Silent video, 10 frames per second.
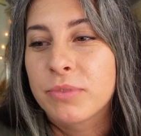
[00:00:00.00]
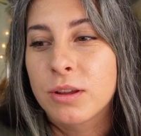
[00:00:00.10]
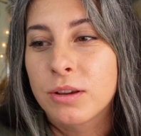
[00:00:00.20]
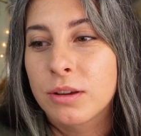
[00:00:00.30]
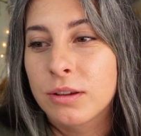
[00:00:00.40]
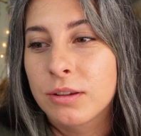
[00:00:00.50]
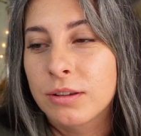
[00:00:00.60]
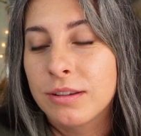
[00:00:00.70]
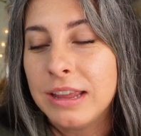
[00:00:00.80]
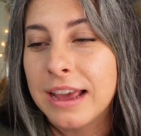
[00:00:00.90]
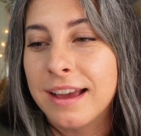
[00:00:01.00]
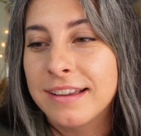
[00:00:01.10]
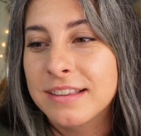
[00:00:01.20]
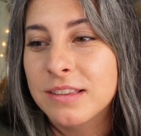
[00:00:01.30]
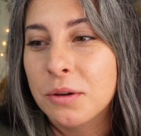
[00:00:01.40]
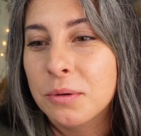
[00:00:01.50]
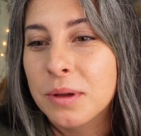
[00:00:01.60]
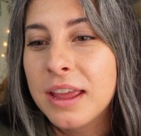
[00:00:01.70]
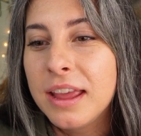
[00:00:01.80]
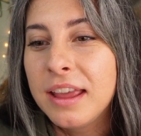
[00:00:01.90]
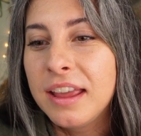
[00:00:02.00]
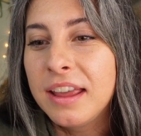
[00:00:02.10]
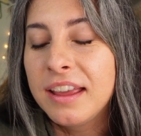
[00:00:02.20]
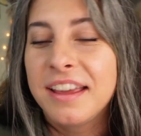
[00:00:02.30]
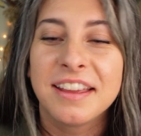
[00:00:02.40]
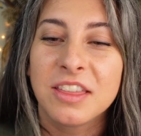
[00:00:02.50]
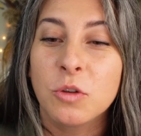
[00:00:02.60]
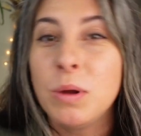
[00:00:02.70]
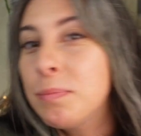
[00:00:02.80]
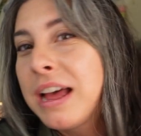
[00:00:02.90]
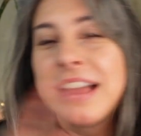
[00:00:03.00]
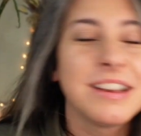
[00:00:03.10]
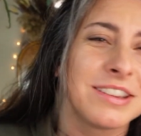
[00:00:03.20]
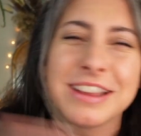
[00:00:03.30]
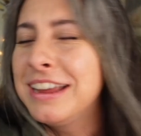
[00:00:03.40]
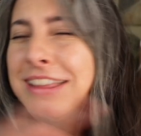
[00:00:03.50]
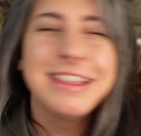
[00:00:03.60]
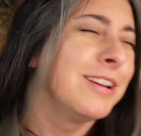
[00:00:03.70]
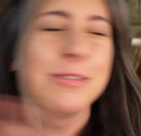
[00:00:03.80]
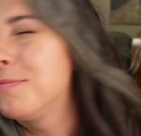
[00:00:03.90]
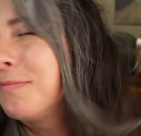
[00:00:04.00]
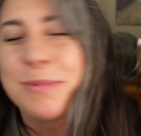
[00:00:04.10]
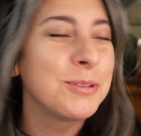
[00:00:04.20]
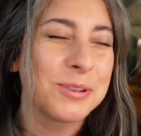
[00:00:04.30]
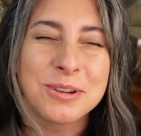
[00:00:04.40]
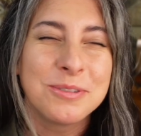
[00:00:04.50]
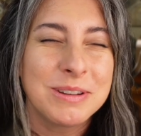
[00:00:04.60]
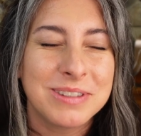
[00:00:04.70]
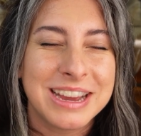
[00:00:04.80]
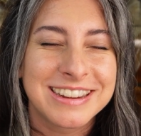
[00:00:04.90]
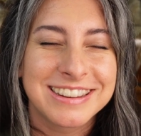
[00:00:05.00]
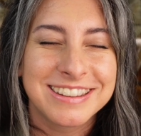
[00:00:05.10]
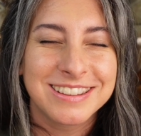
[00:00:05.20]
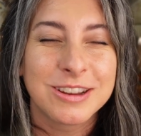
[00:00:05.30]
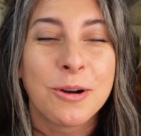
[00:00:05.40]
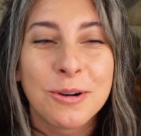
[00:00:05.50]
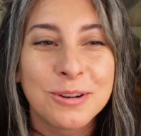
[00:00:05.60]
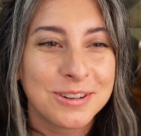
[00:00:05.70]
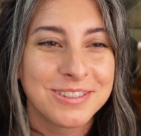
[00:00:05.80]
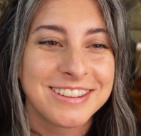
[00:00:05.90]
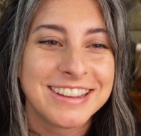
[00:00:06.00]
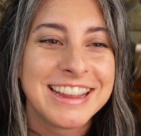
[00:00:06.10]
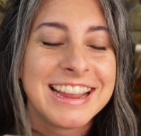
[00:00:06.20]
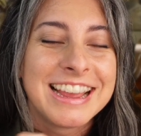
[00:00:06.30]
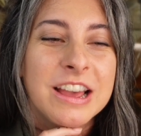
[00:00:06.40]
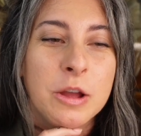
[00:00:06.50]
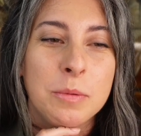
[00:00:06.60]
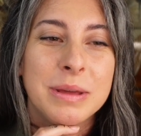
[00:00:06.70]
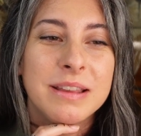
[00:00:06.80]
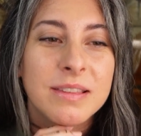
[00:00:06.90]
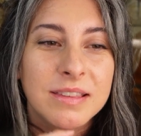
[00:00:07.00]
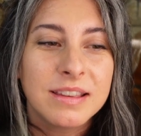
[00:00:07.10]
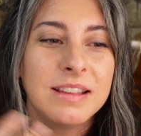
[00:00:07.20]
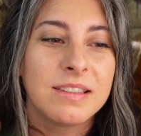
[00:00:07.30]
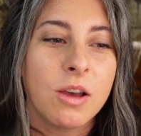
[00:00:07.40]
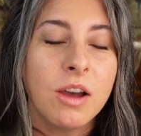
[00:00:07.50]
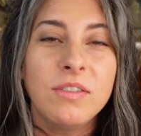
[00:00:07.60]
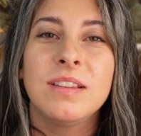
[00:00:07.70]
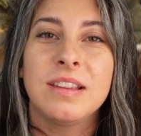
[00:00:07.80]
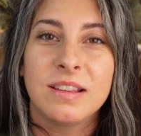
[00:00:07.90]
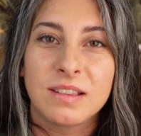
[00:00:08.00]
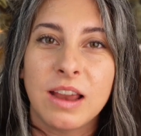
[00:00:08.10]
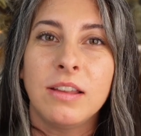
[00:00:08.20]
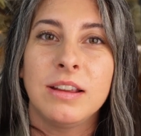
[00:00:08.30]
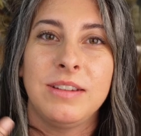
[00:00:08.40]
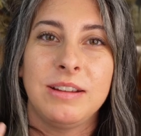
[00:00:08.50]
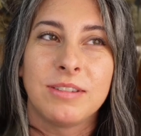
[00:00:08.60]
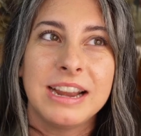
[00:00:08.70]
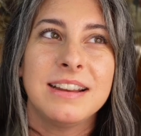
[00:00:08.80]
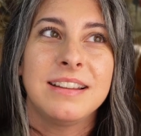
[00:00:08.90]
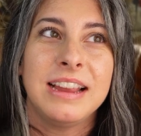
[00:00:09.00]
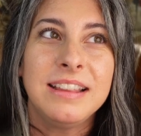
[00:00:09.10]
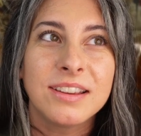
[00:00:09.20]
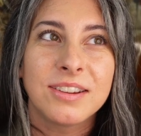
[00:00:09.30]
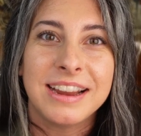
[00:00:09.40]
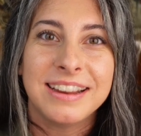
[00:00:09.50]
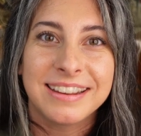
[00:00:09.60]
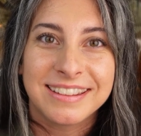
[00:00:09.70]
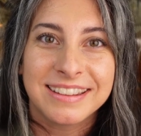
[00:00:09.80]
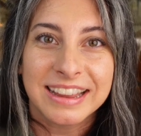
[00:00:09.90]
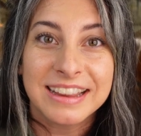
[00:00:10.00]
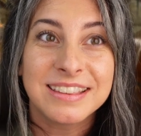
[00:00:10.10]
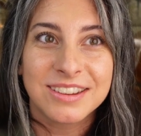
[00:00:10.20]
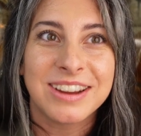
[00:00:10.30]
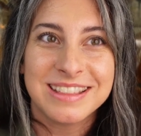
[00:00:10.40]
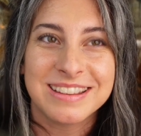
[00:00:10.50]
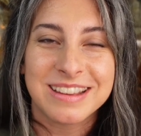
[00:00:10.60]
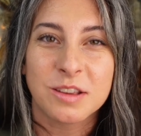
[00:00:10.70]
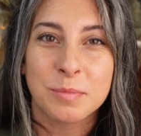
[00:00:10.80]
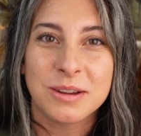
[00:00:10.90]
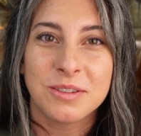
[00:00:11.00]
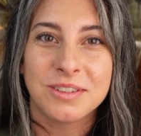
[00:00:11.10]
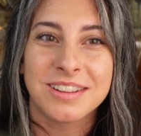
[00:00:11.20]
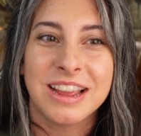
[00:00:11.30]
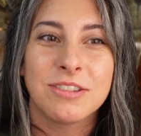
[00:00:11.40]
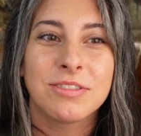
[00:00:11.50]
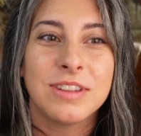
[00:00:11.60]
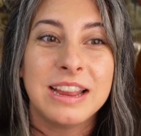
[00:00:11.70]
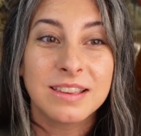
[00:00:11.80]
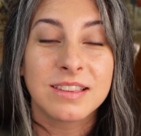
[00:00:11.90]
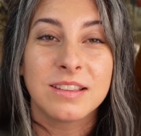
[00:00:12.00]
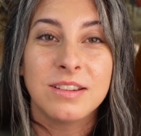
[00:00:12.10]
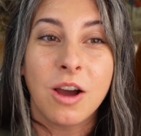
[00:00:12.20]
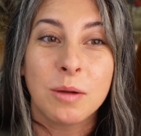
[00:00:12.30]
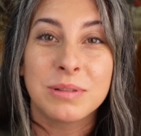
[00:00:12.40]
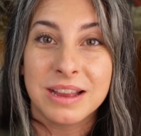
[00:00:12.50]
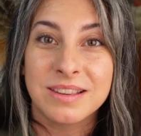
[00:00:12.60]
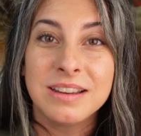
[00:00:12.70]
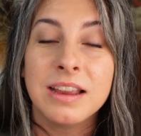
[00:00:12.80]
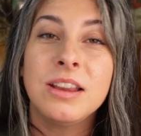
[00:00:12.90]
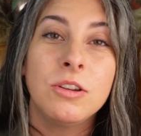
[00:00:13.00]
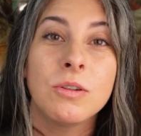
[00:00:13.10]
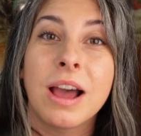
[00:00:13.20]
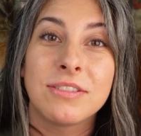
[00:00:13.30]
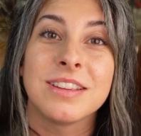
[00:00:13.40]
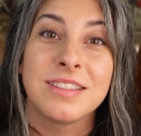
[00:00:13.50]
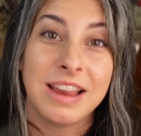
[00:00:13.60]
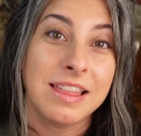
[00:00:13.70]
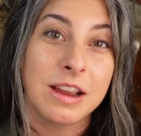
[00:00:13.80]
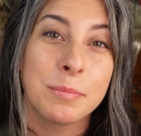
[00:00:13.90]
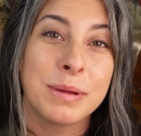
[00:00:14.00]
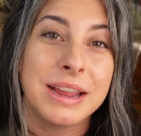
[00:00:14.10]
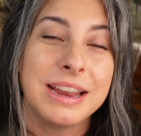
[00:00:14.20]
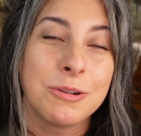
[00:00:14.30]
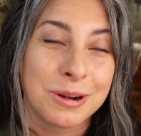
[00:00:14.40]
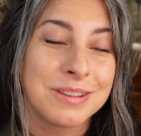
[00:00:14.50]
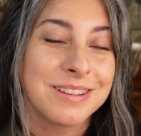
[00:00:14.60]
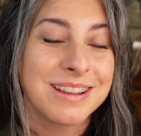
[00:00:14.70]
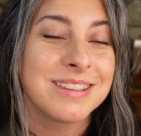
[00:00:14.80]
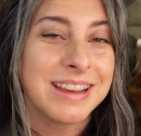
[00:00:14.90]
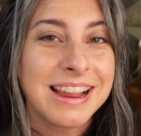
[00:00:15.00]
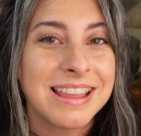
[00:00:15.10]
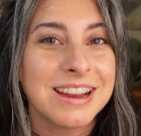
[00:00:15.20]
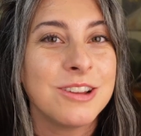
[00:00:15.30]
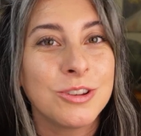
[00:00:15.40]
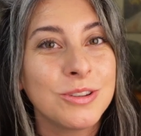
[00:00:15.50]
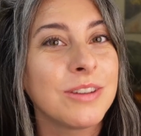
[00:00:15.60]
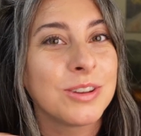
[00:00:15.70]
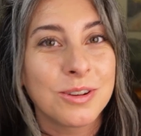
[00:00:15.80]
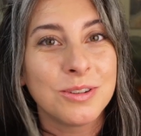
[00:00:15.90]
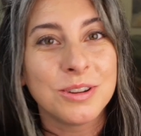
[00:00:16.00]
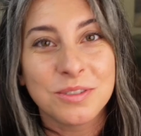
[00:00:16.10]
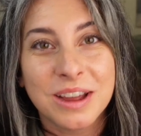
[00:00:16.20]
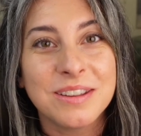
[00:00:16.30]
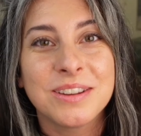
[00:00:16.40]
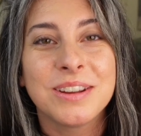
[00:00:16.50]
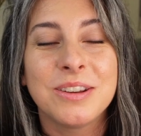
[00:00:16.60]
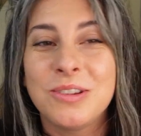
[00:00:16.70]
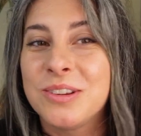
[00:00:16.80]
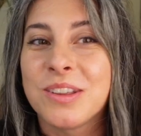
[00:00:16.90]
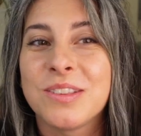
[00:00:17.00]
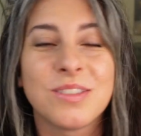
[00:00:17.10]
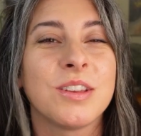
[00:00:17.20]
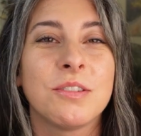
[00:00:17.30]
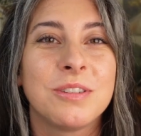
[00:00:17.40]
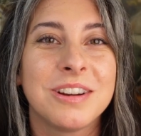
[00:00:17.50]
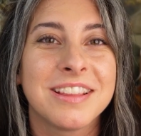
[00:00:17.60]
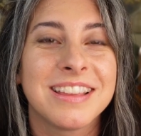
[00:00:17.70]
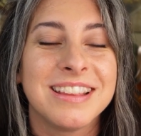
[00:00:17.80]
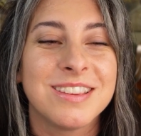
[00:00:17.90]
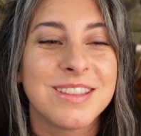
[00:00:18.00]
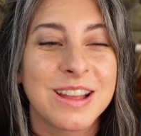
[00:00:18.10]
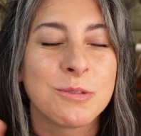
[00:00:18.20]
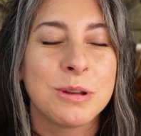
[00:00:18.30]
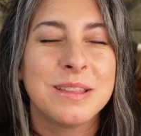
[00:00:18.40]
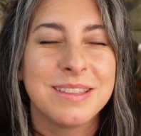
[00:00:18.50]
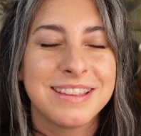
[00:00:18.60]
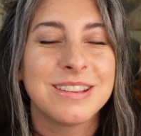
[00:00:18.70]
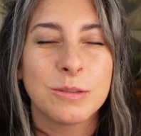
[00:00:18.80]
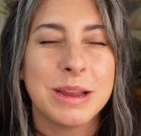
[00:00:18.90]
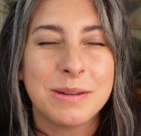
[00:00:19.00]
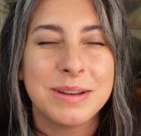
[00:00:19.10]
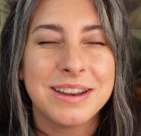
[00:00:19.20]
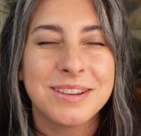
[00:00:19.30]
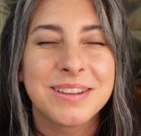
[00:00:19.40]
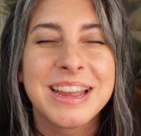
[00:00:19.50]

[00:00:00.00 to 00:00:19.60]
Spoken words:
Oh, yeah. So the whiplash, the emotional whiplash is just horrible. But it's obviously it's telling me, right? Integrate this aspect of your life. It's not pleasant and you don't have to stay there, but in order to not stay there, you do have to own your value and own your sense of self-worth. And so that's what this is making me do.